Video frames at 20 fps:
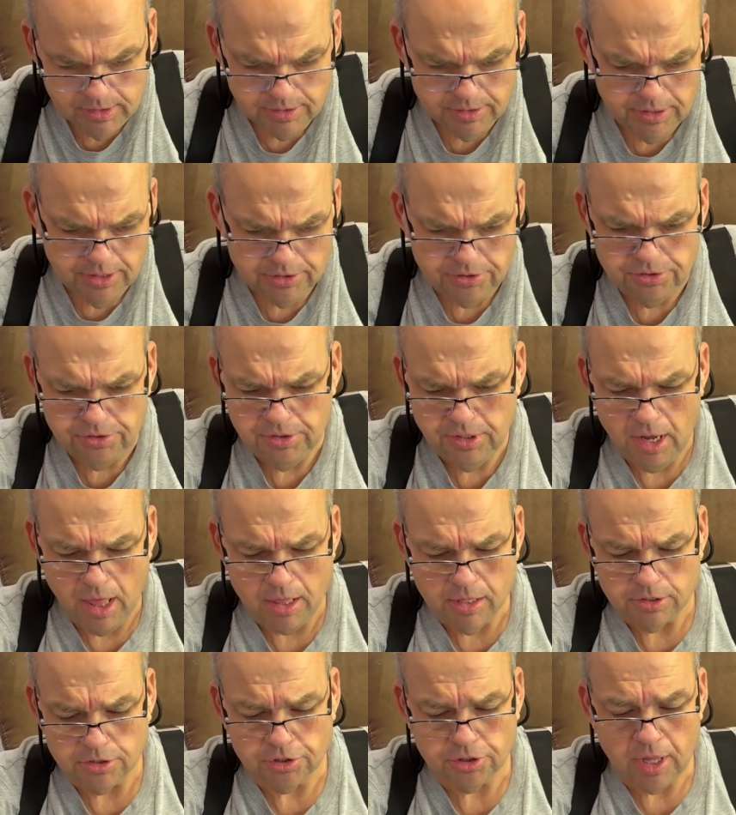This is
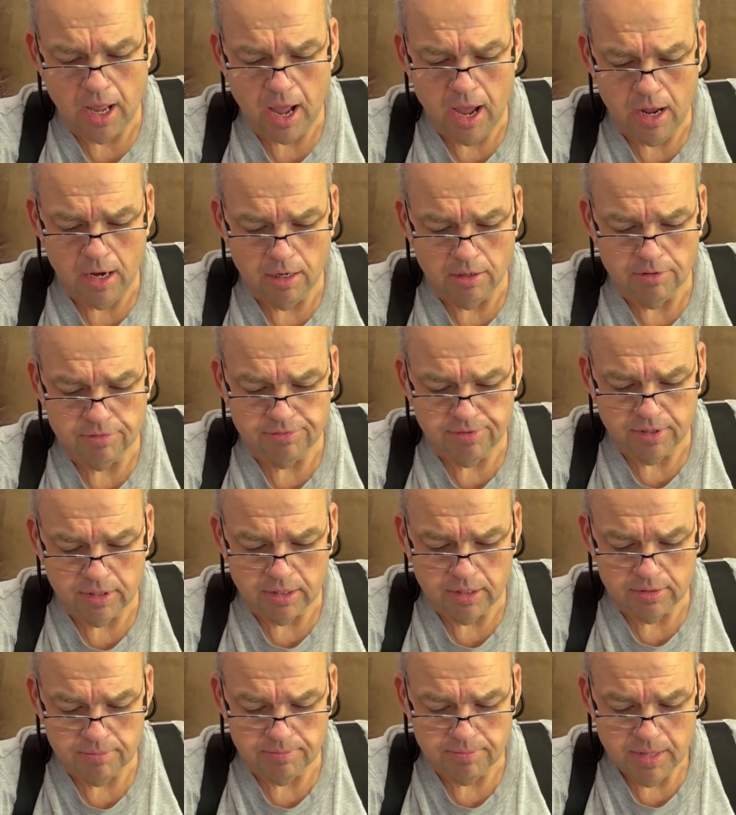another style of
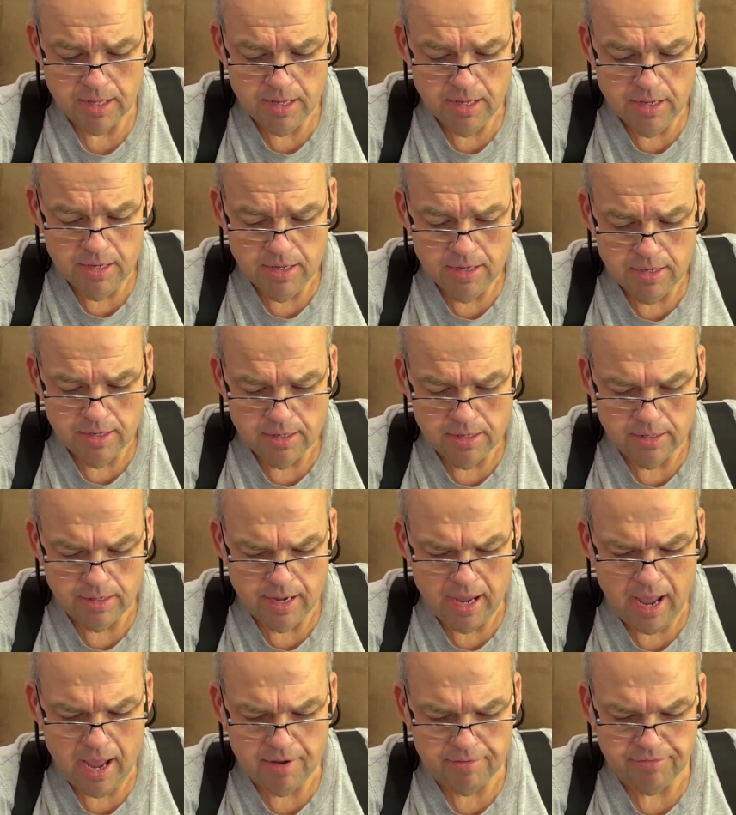
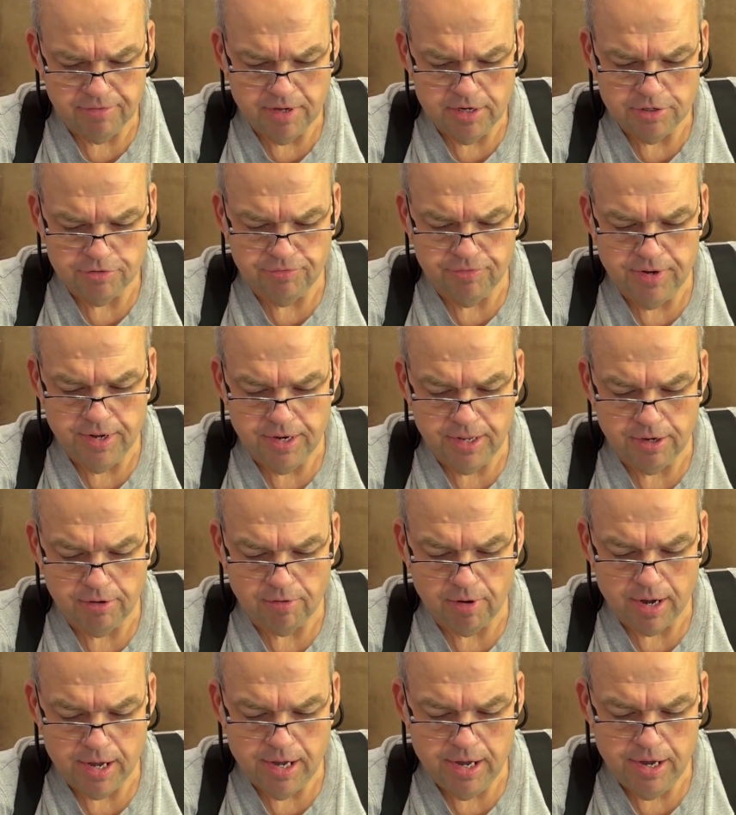1/2 inch fitting
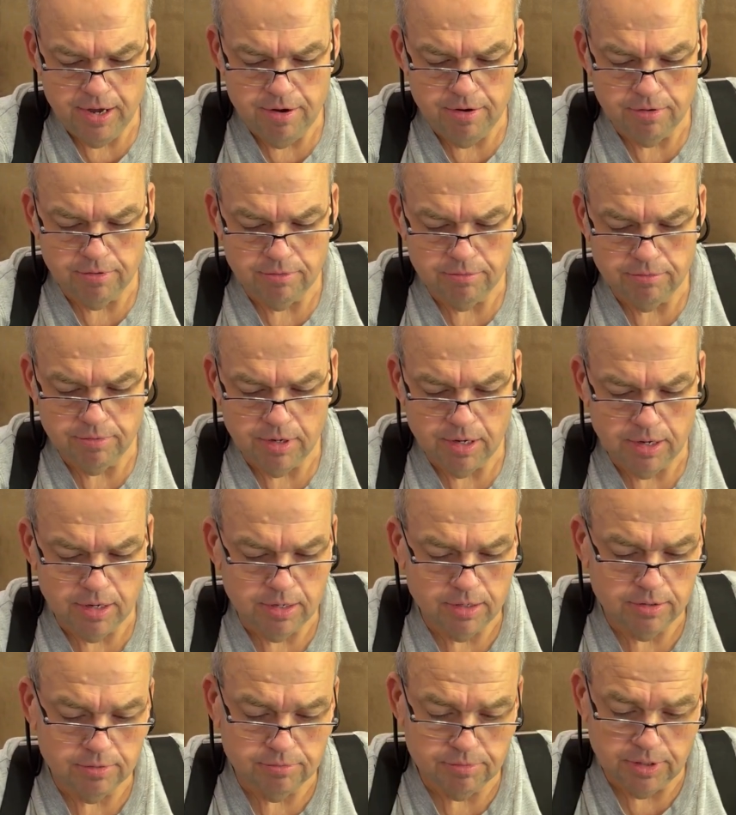right here.
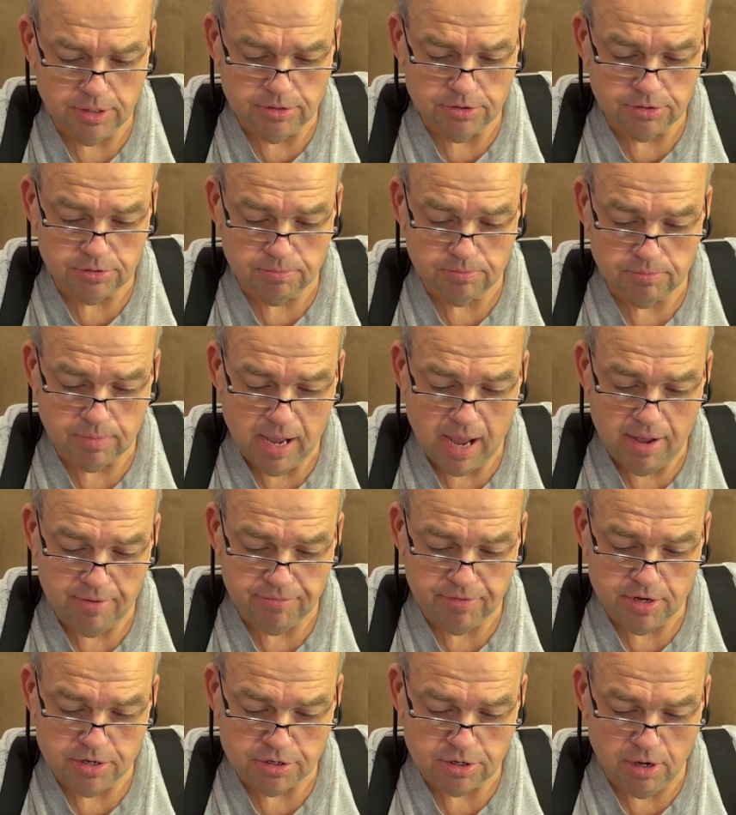It's 1/2
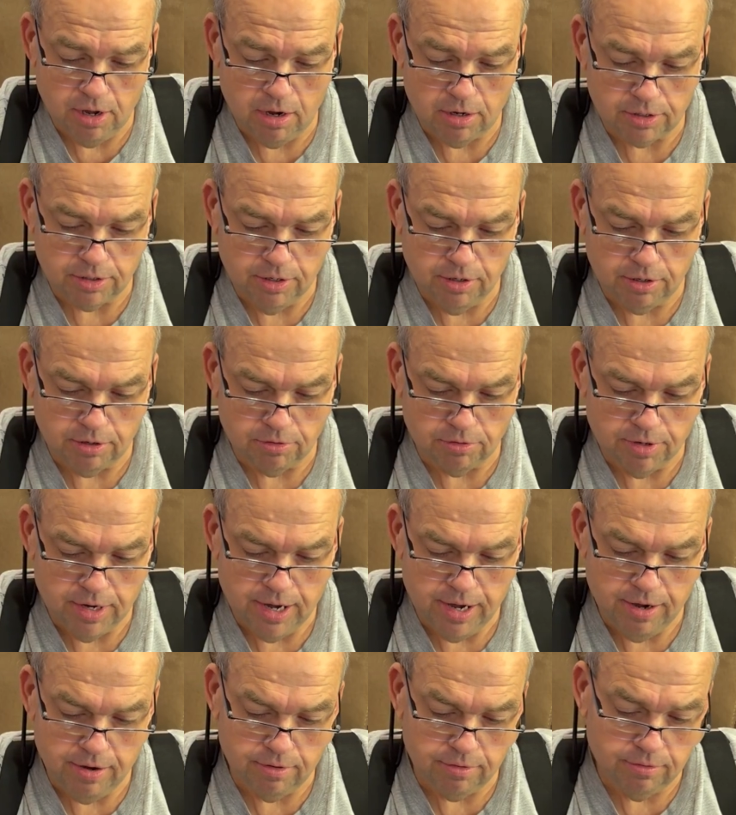inch lock nut on
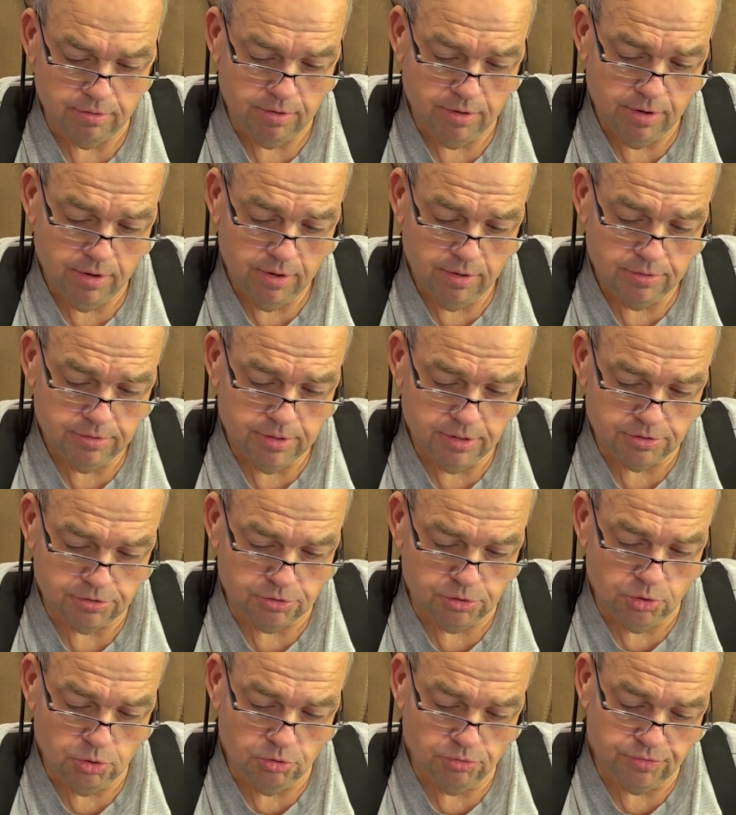there. This
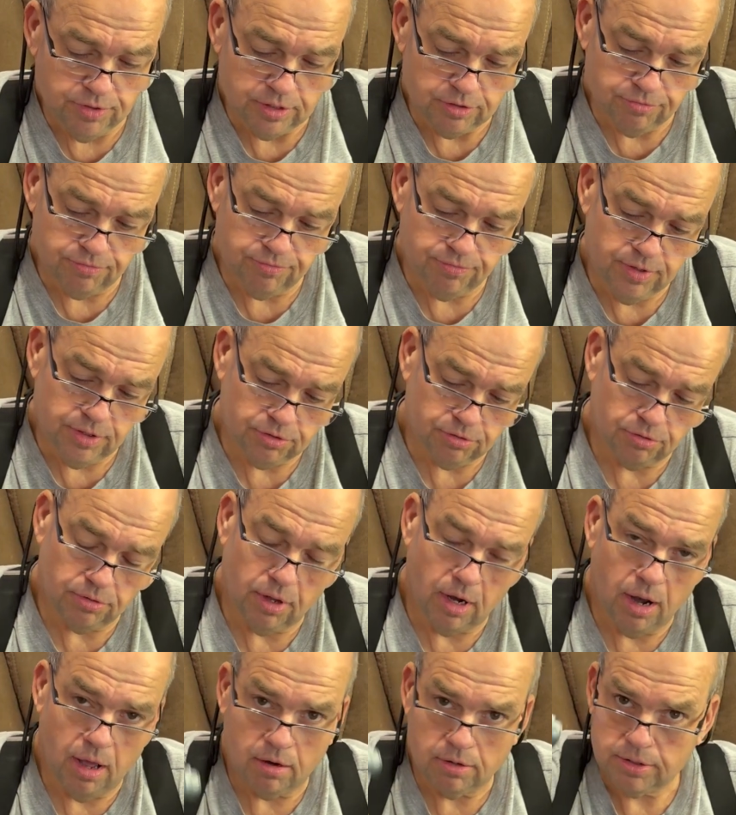tool fits on the
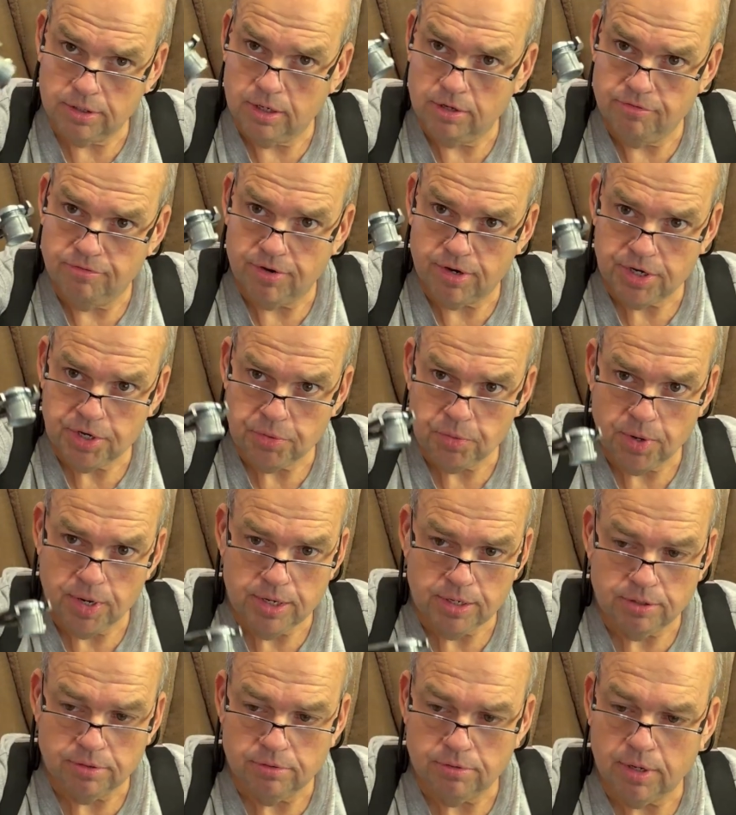lock nut very
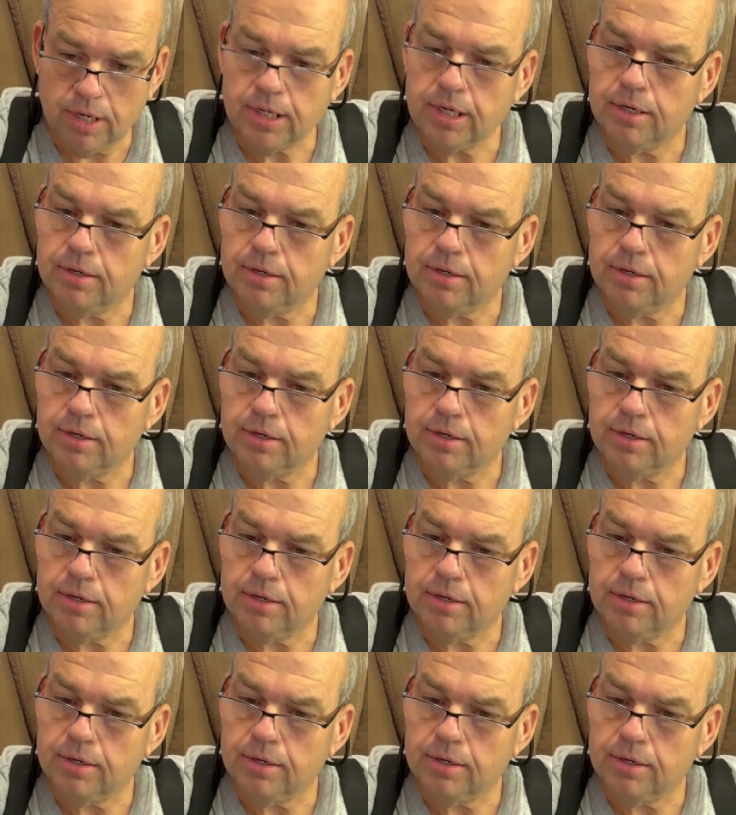well. I